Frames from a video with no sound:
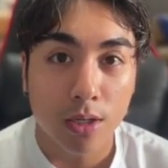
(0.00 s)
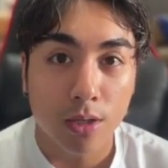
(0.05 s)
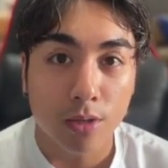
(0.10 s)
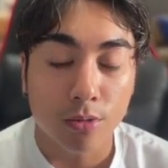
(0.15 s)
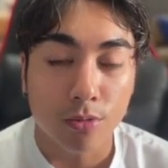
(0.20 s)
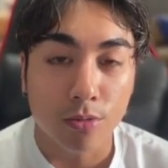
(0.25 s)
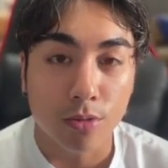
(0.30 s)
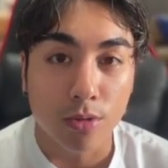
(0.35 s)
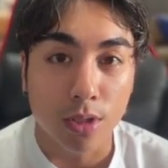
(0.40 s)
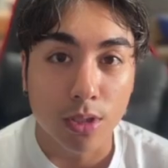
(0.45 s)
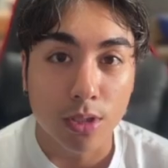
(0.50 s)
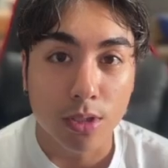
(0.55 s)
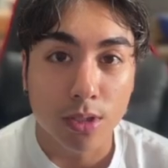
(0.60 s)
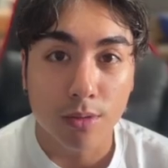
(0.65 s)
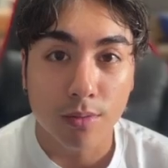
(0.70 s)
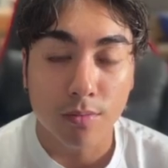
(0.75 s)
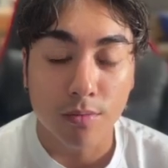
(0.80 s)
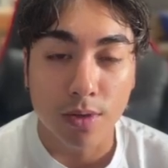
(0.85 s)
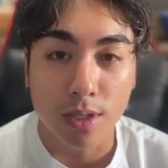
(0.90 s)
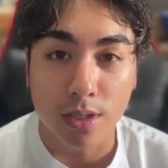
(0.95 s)
really
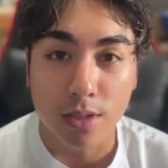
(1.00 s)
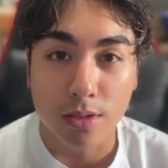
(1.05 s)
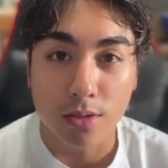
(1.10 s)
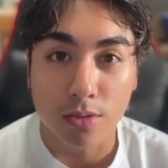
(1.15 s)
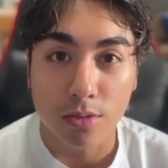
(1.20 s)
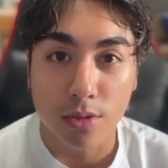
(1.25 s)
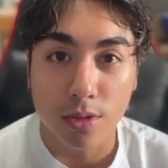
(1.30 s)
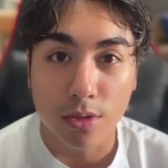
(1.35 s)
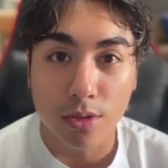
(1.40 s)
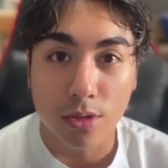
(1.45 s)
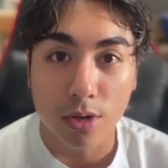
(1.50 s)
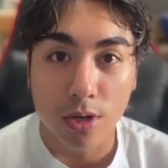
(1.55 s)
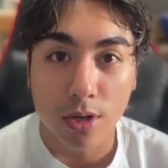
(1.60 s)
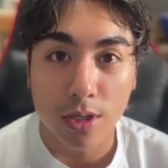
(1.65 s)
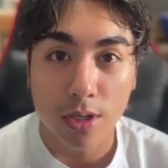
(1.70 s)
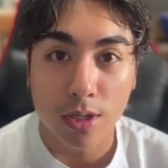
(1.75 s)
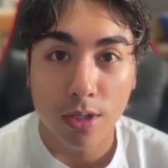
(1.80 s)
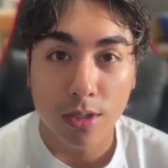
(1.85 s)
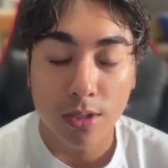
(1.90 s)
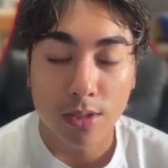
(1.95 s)
fine-tune your
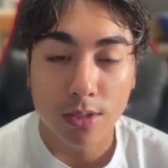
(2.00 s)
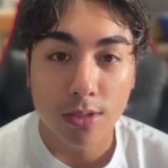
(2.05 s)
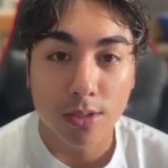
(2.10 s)
targeting,